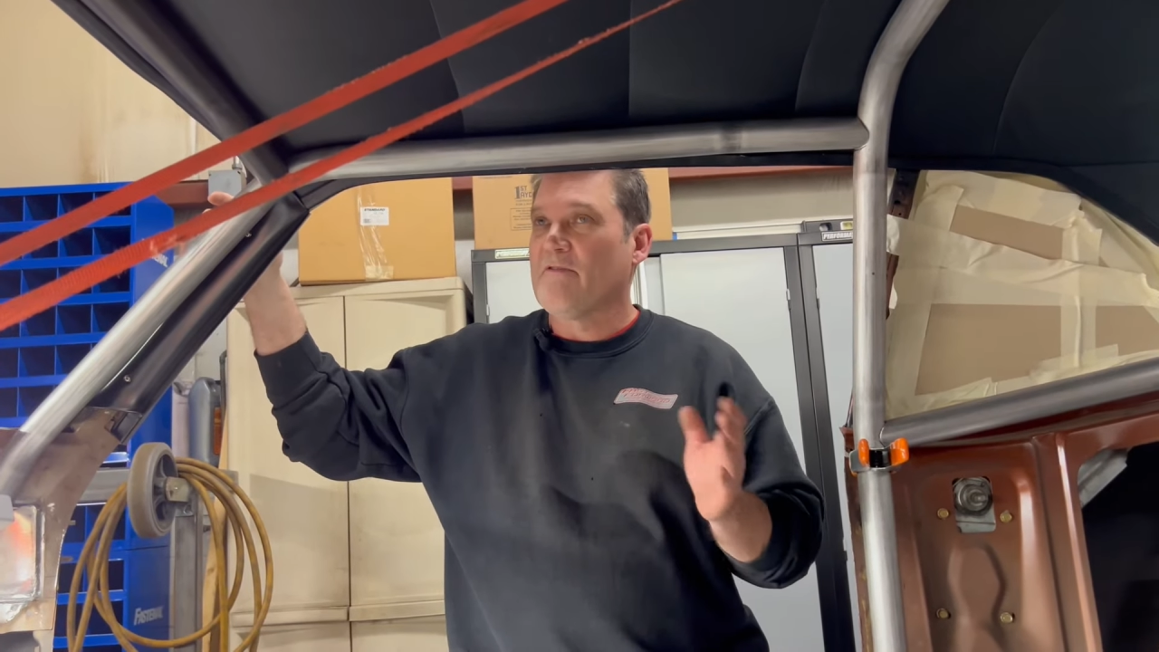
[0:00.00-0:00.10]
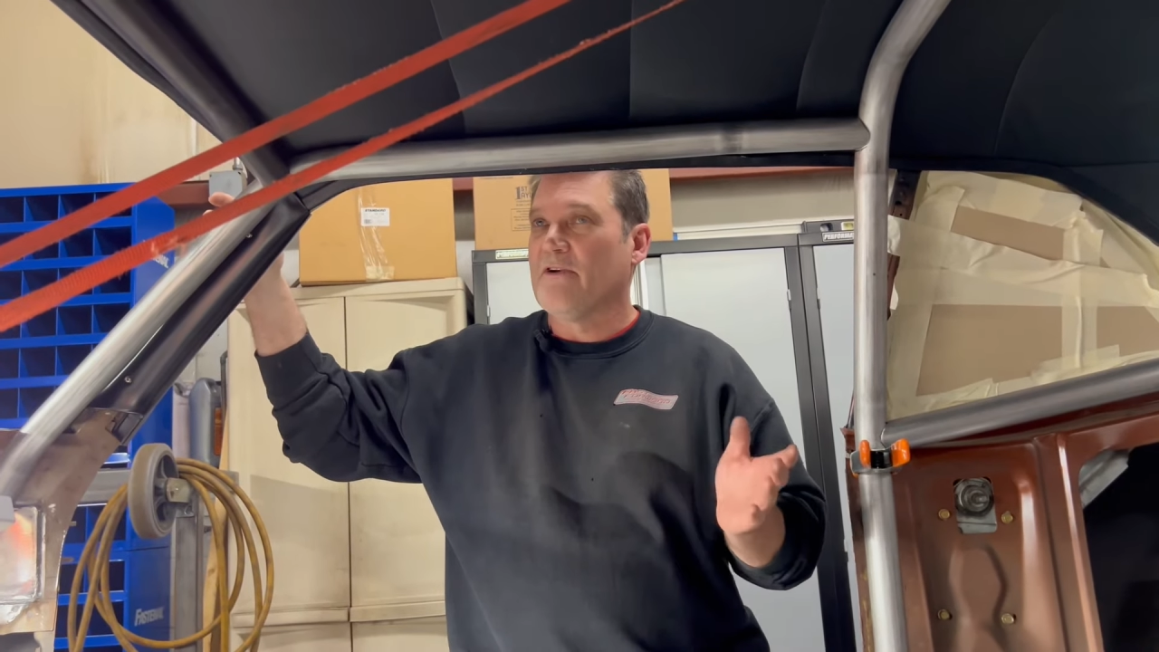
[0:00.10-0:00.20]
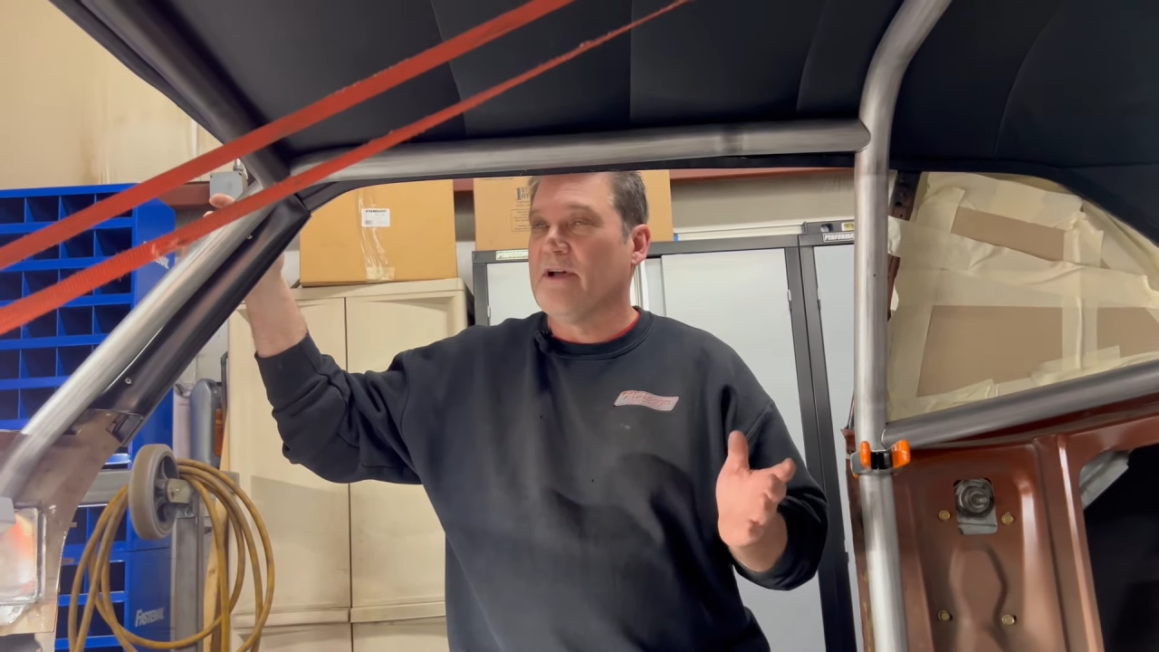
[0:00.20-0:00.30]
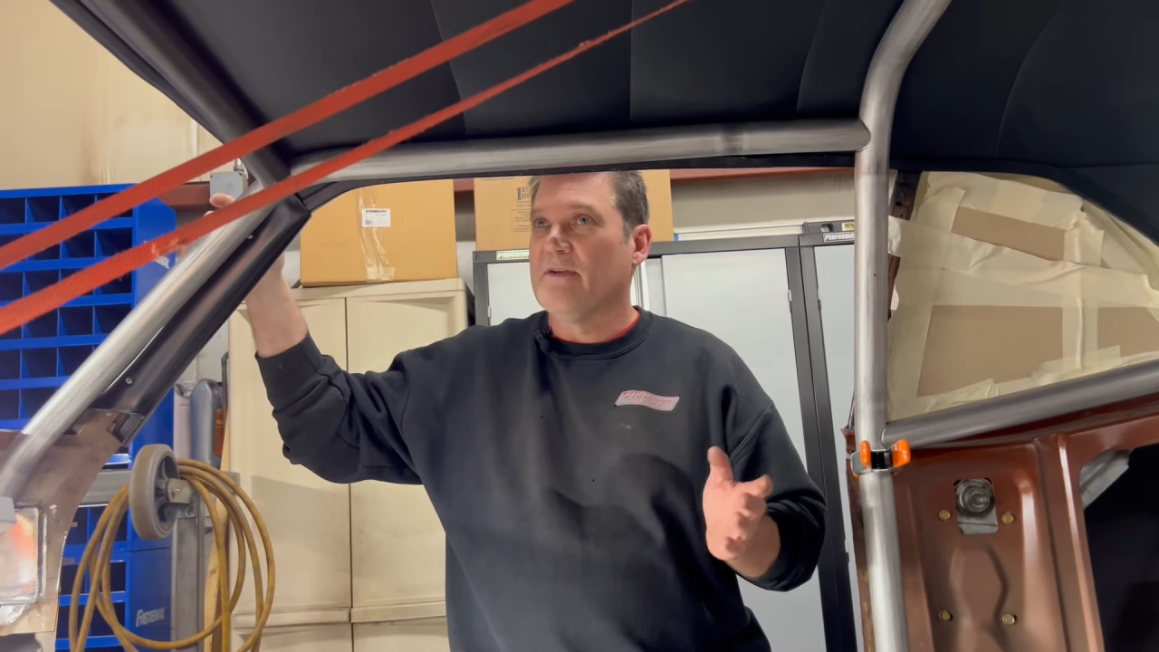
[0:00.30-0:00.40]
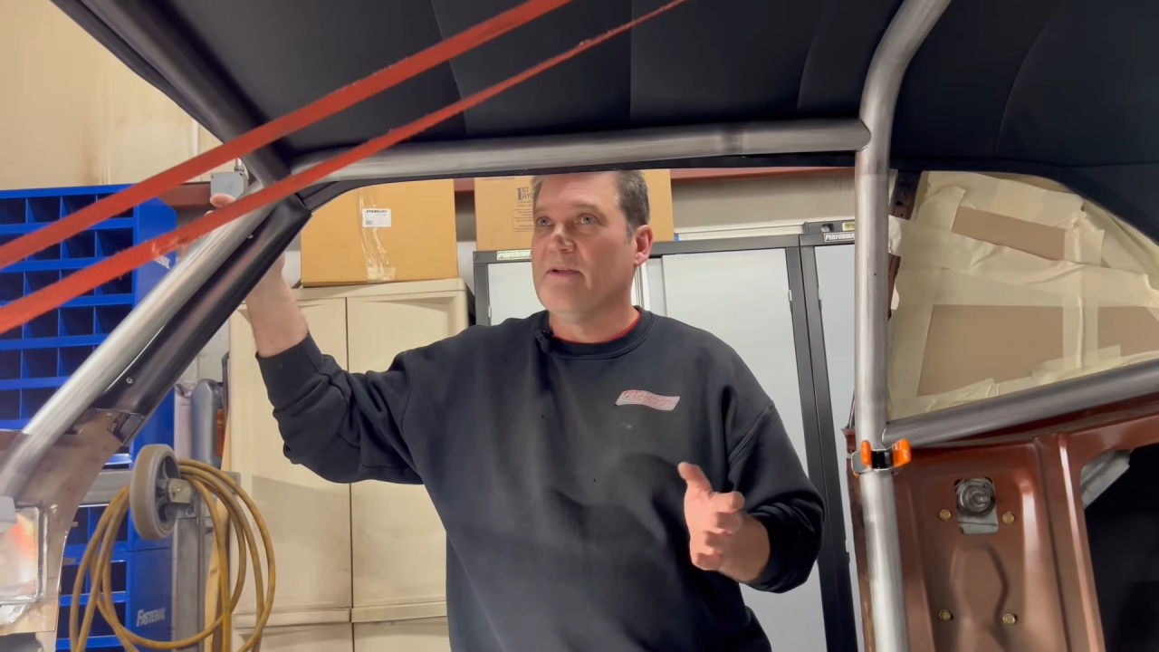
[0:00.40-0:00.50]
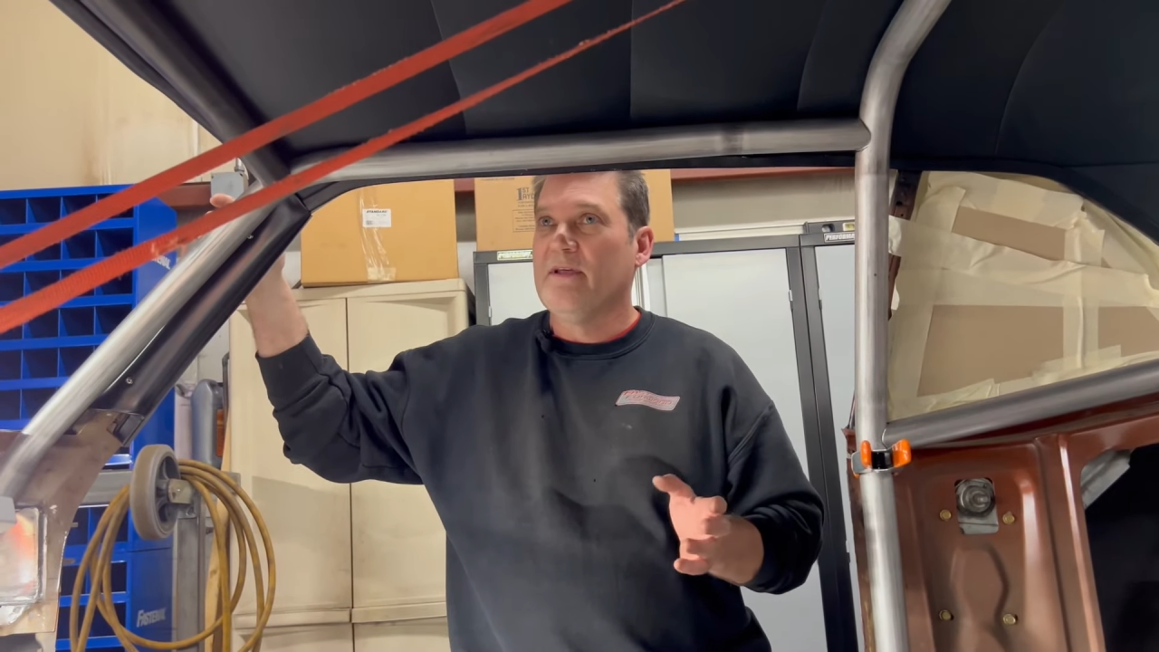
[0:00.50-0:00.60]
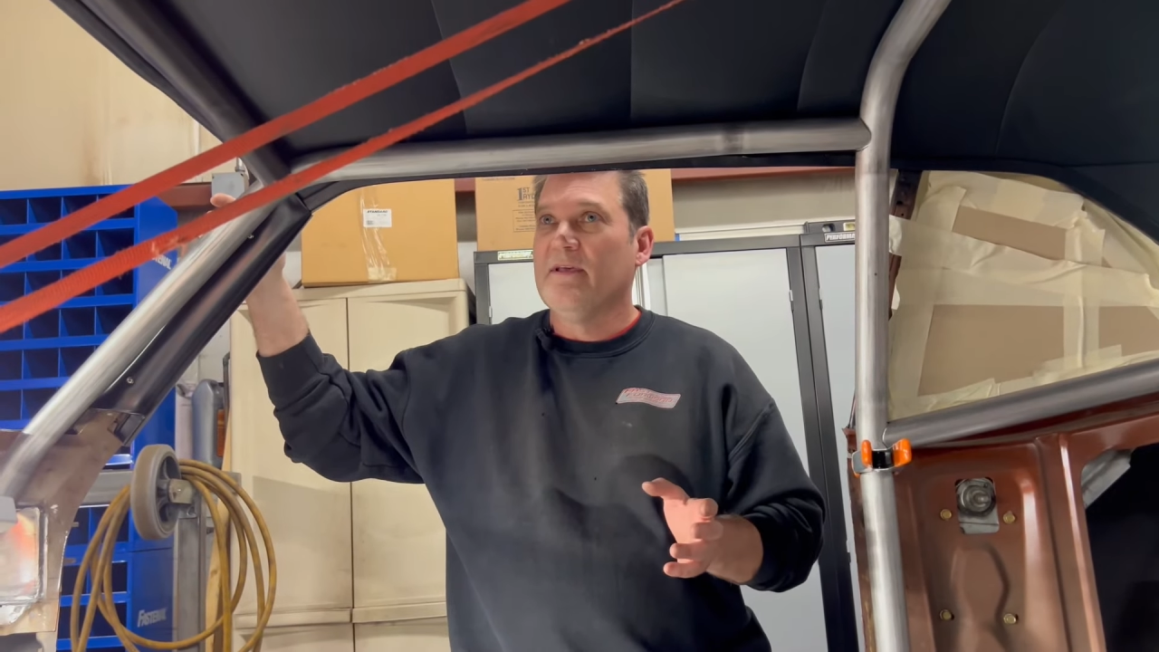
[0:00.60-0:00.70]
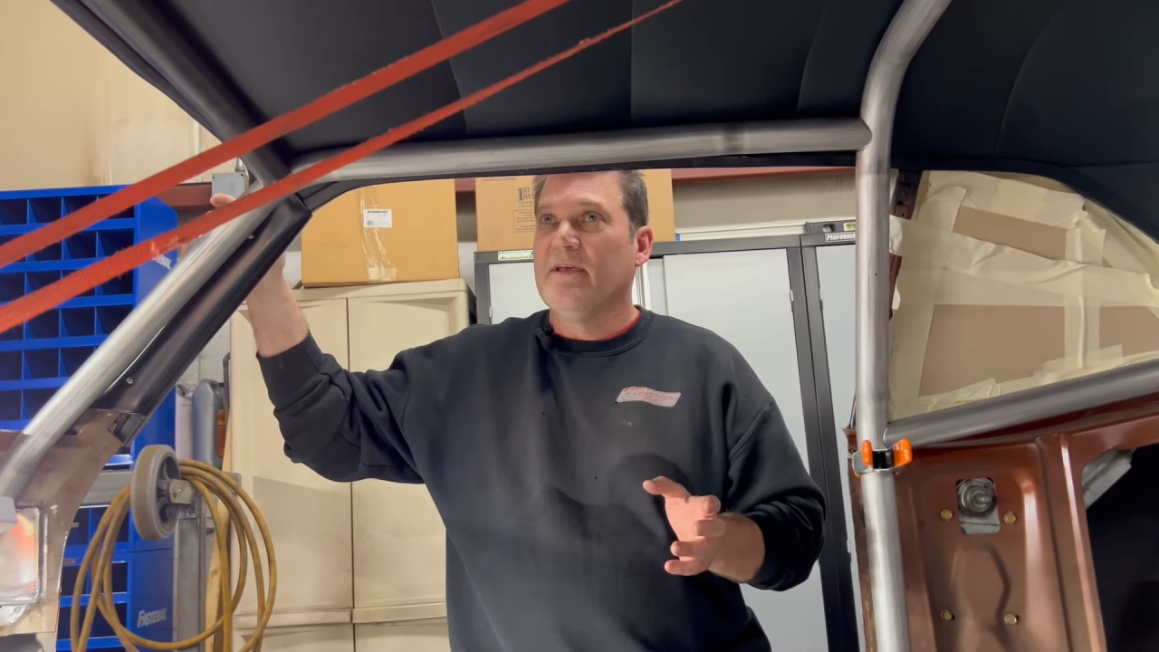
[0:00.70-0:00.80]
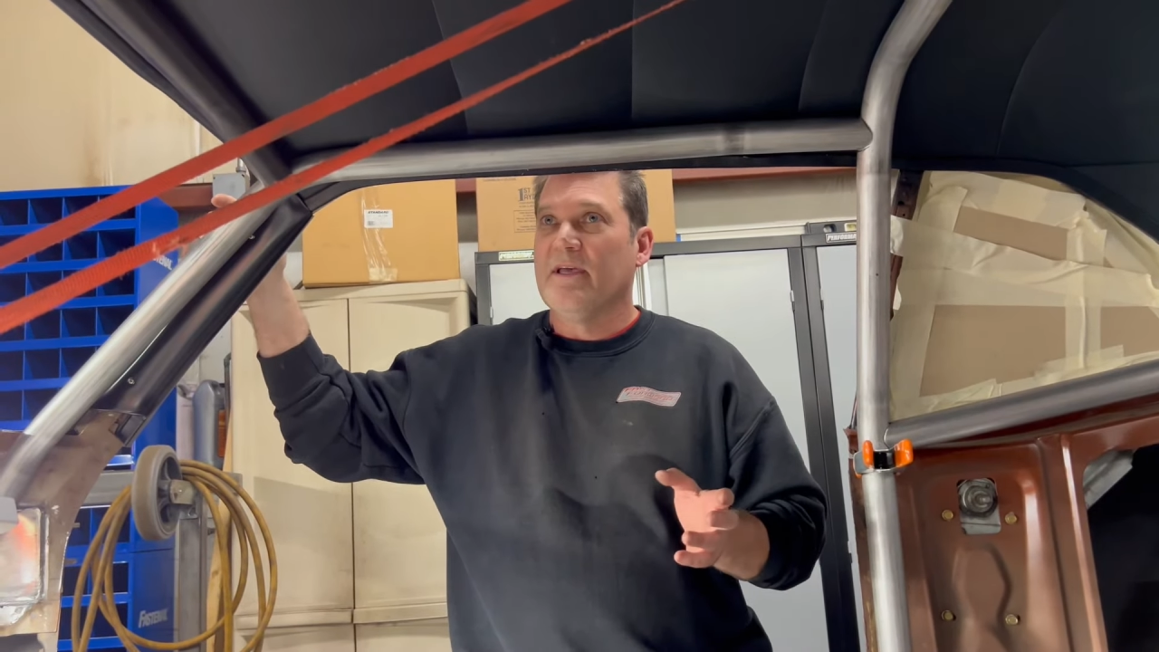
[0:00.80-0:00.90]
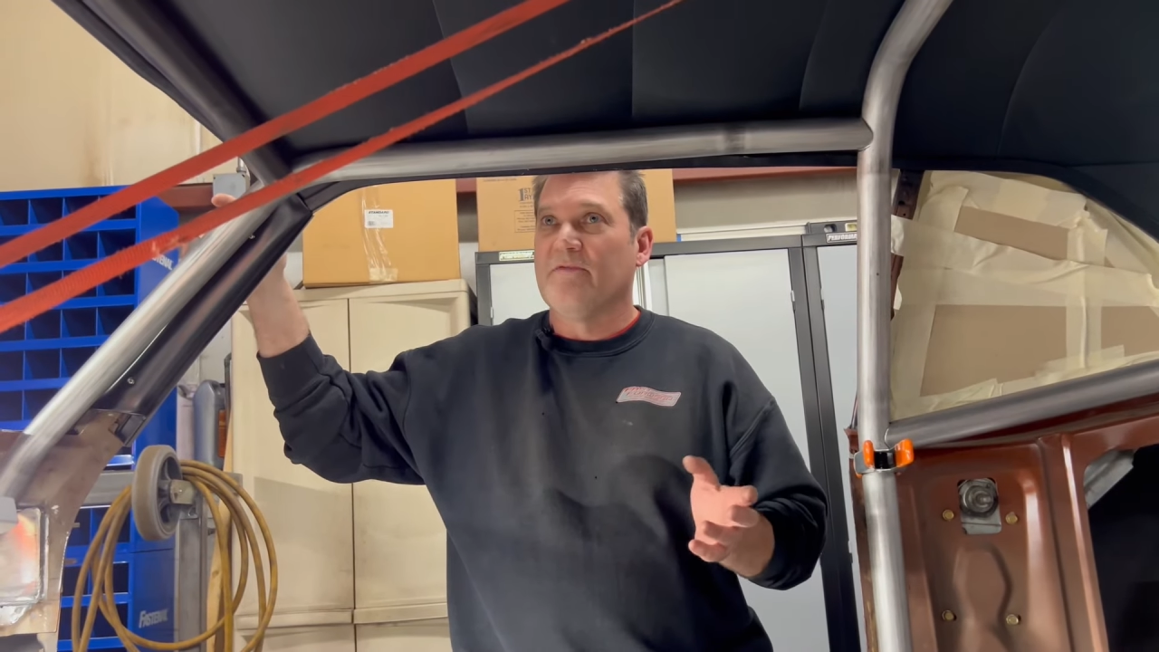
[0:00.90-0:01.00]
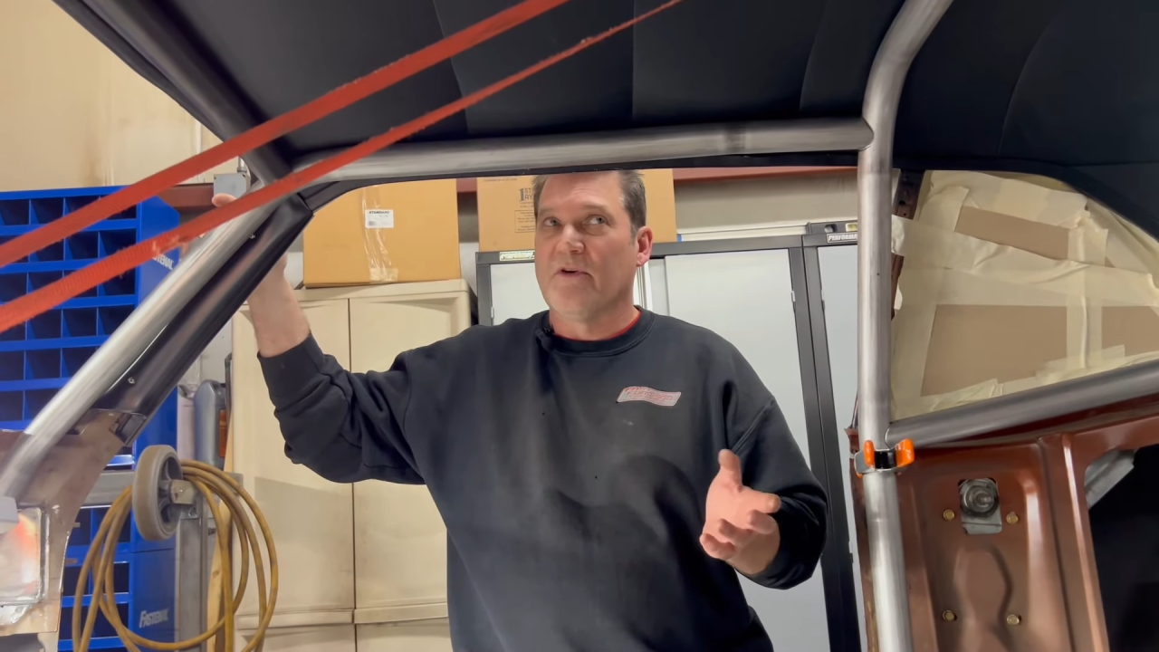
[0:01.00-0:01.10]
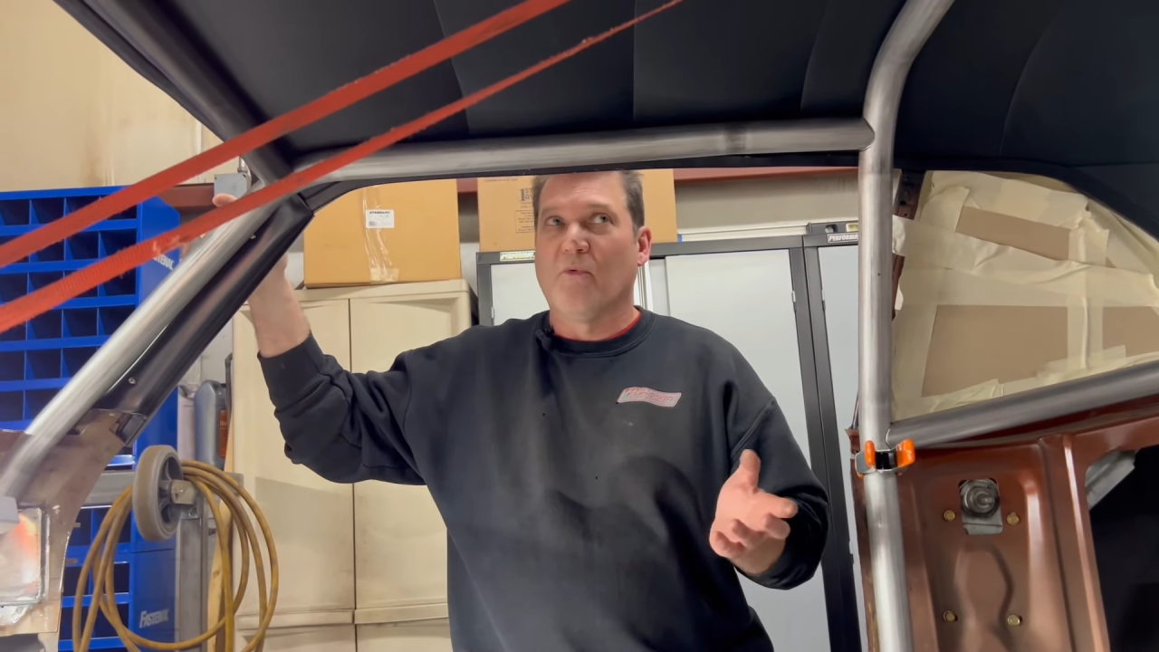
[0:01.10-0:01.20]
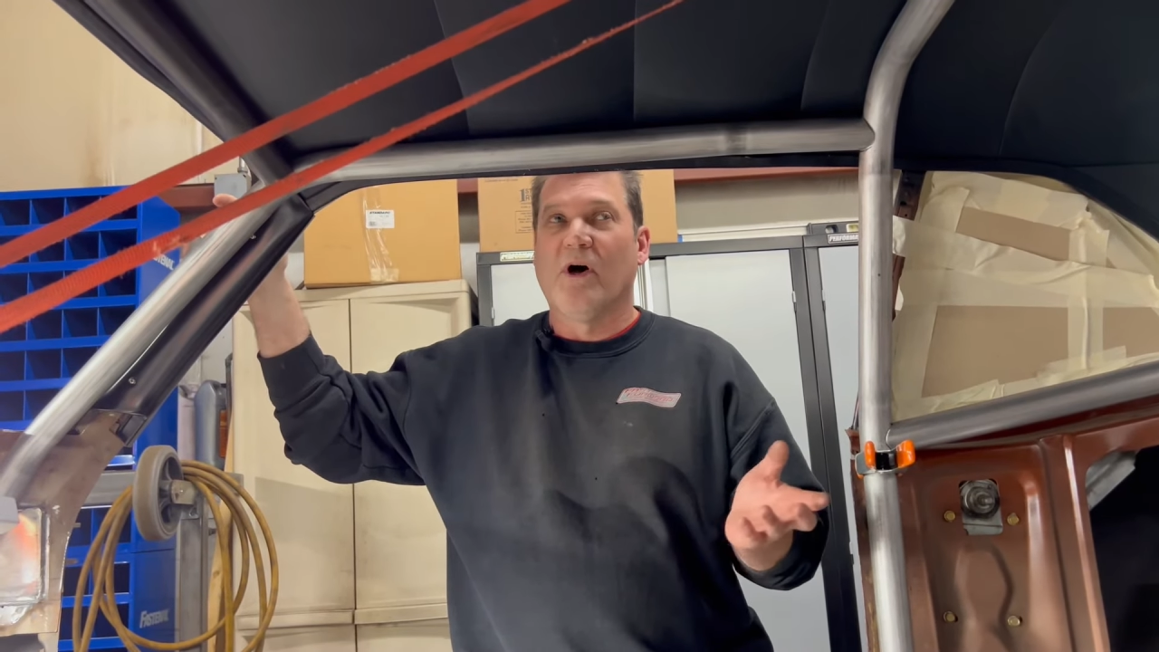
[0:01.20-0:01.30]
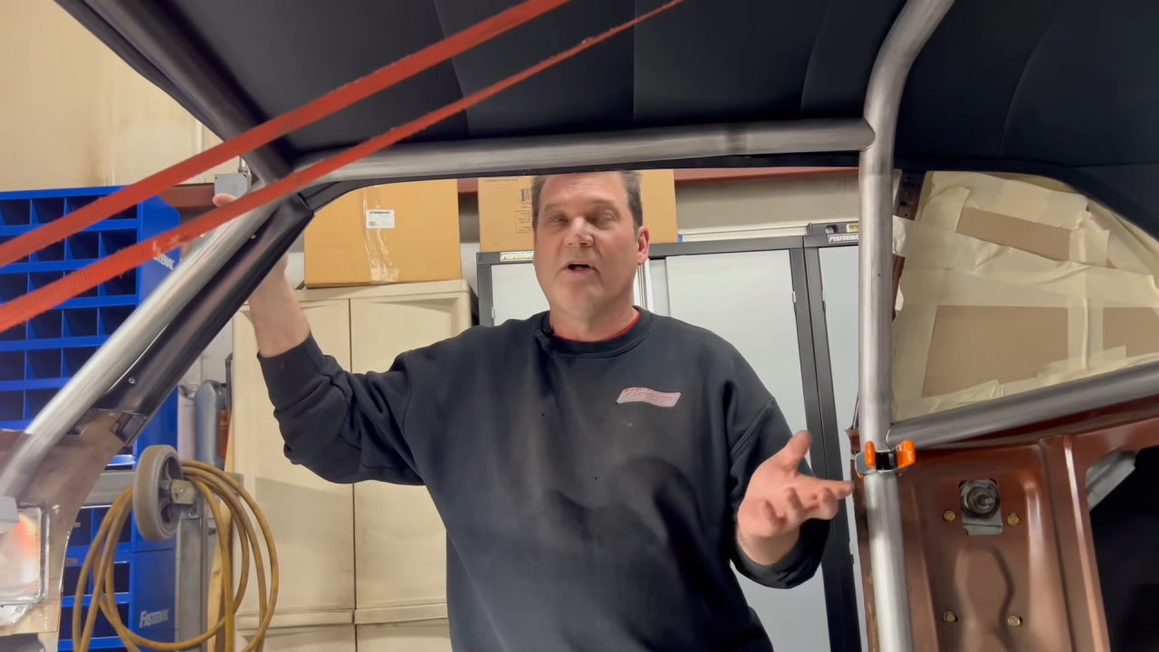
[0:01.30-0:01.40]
run, if you're